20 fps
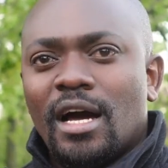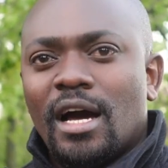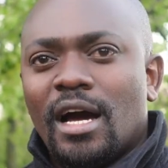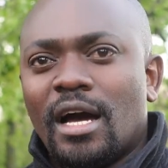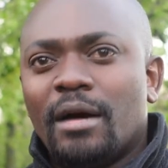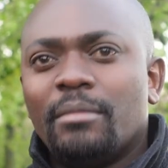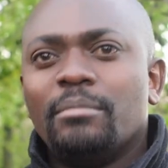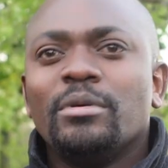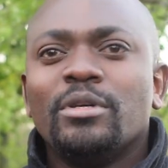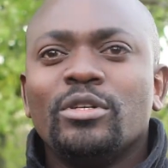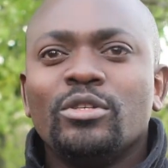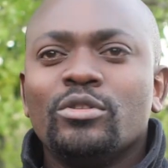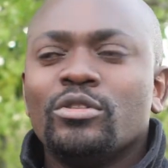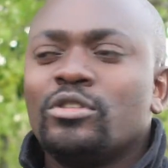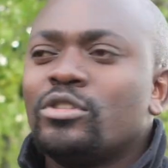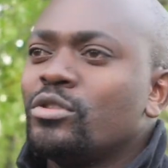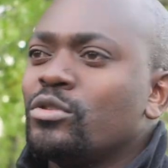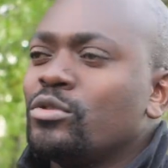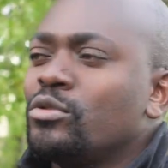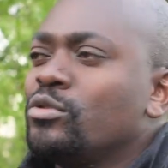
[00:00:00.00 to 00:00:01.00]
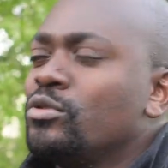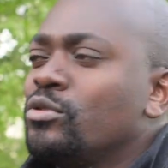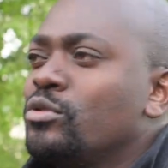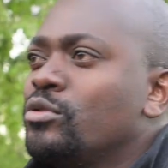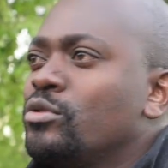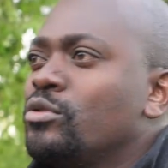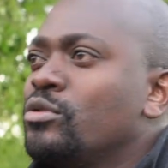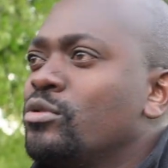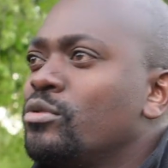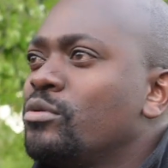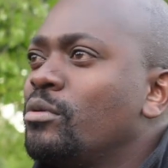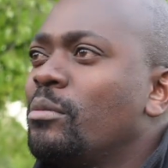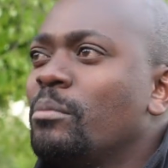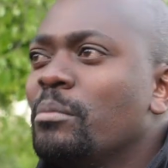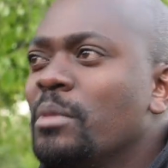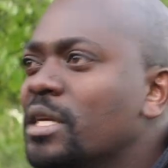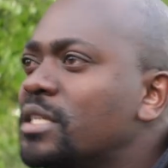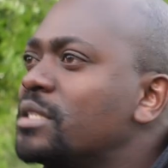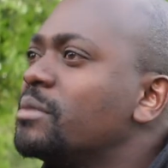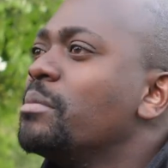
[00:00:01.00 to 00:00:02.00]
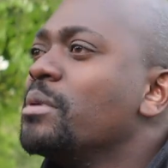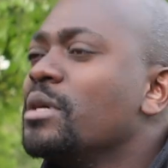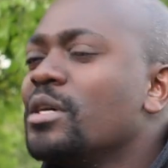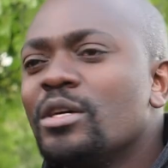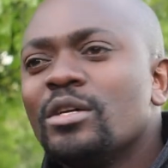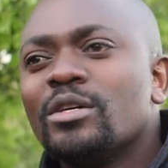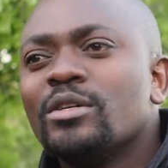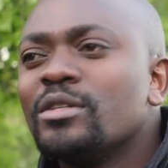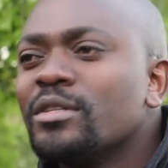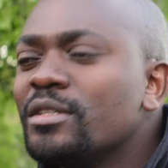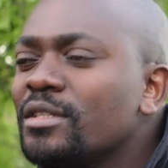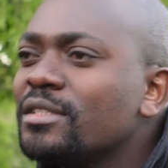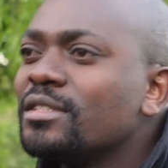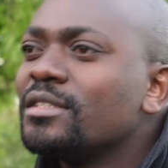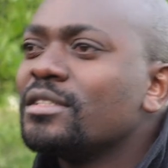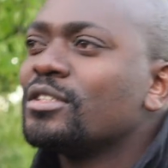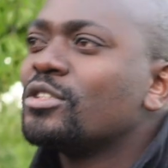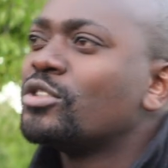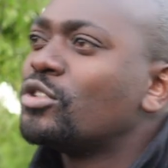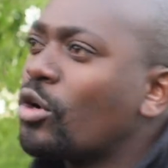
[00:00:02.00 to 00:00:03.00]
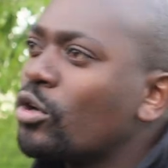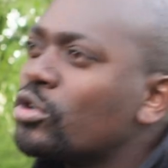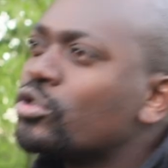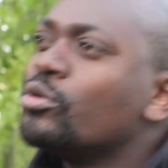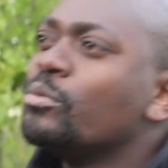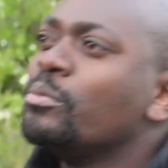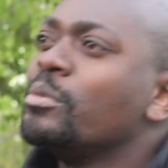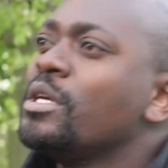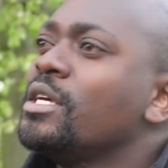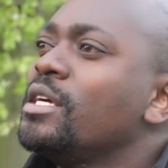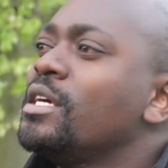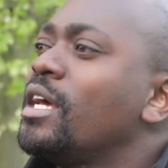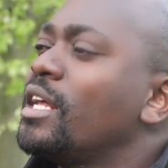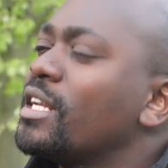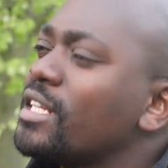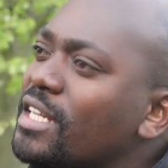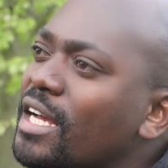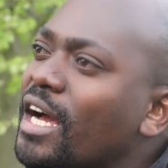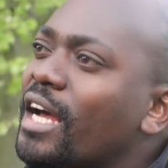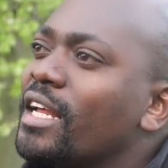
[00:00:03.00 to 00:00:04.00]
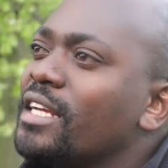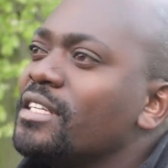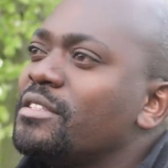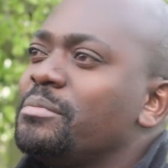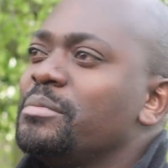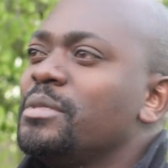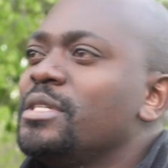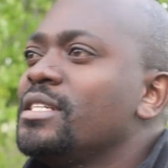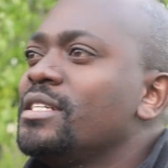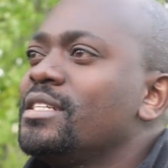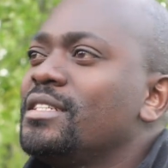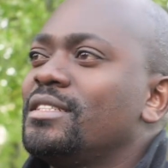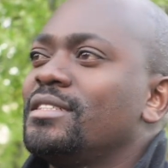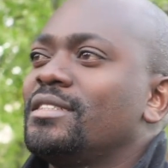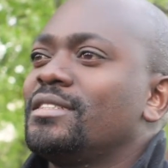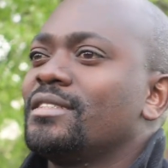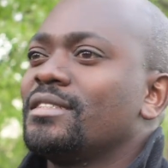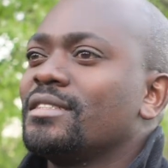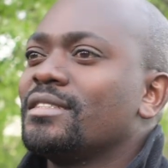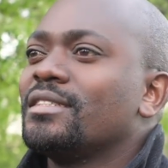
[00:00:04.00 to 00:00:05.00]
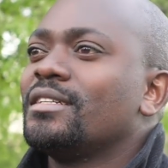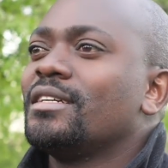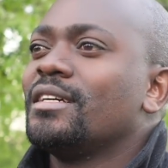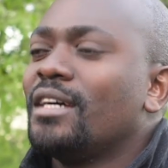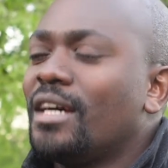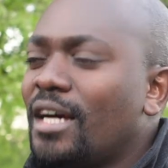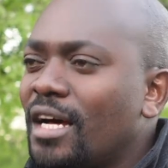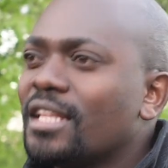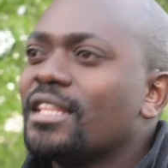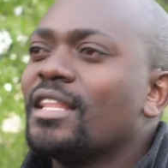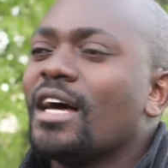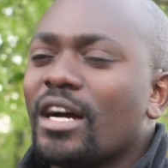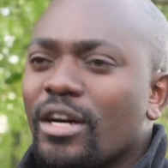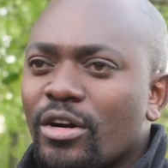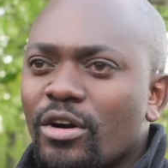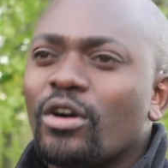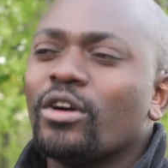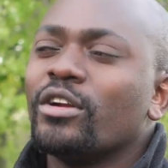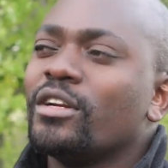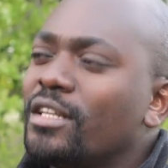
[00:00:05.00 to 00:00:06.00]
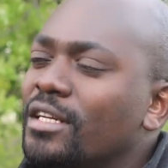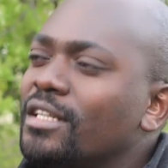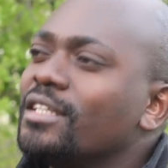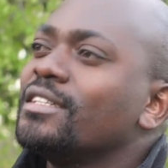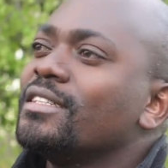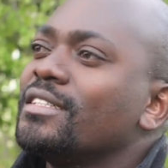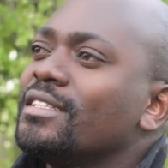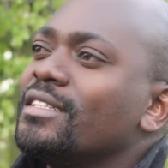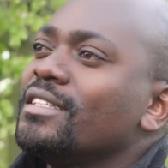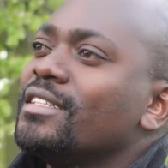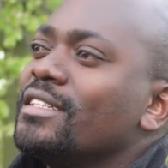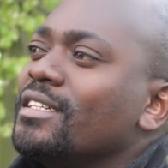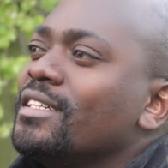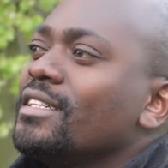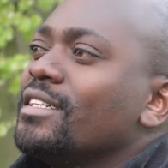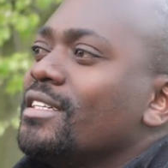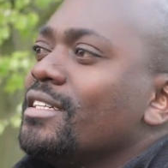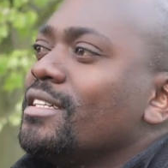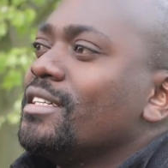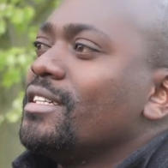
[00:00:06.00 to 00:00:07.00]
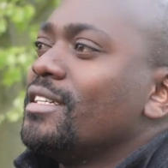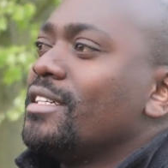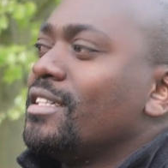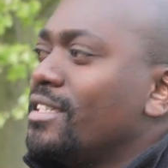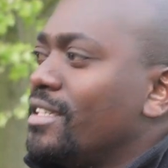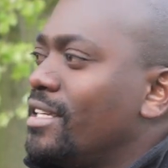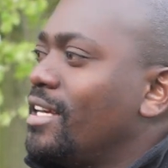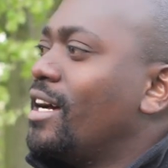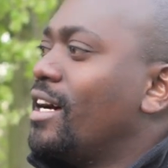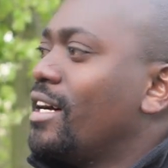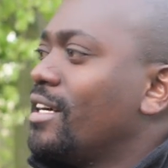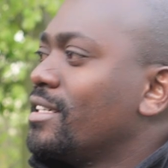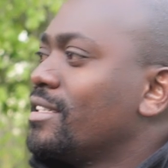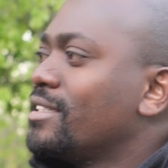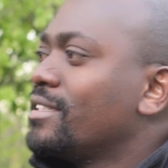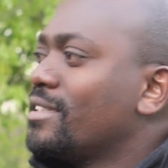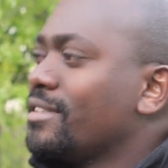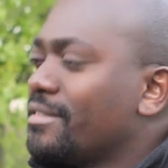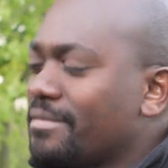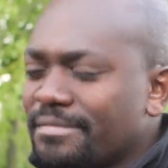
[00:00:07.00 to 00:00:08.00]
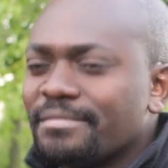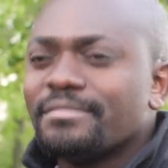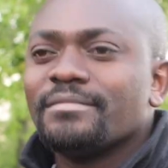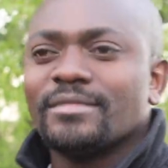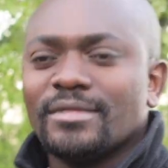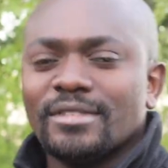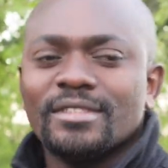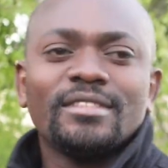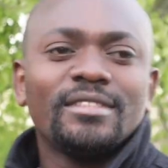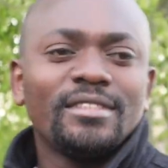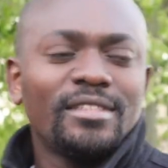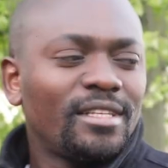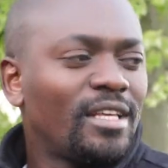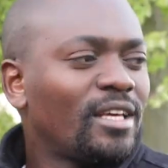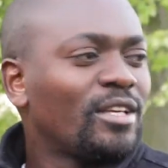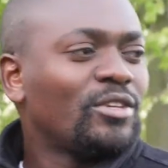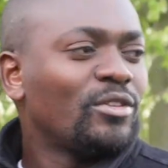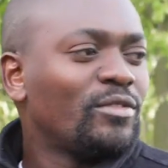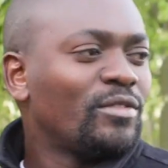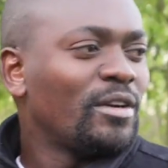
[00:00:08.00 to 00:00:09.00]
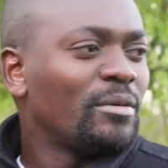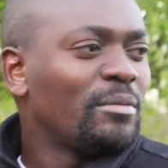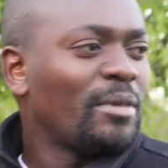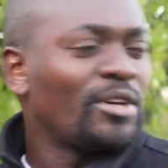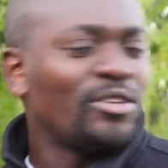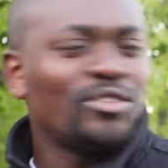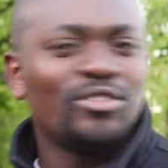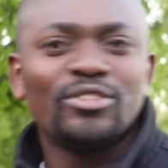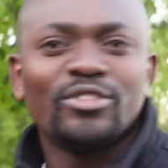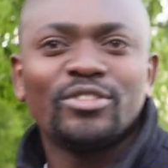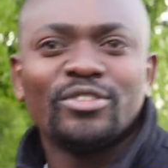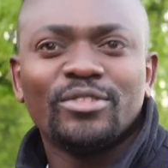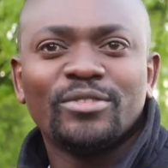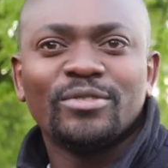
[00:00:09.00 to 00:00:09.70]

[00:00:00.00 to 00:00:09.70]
Abby used to meet me, talk to me, encourage me. I thank God. Yeah. Thank you very much.